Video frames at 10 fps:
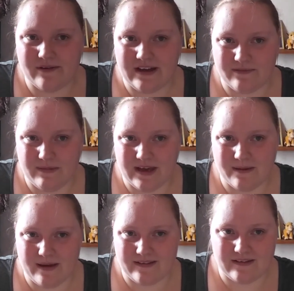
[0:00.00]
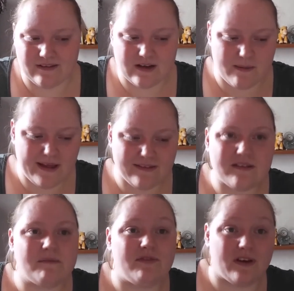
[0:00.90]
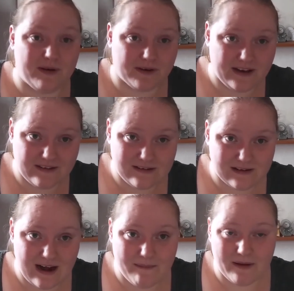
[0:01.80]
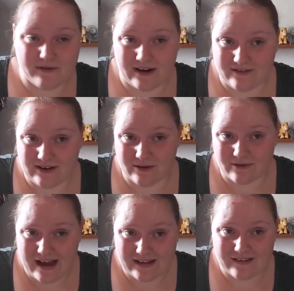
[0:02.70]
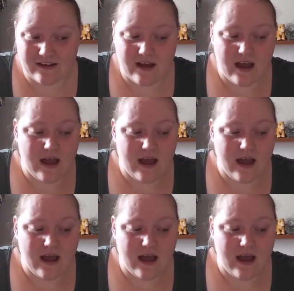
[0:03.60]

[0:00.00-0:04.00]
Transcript: Leave me a message in the comments. Come follow me on Instagram. I'm CraftyLitleRat.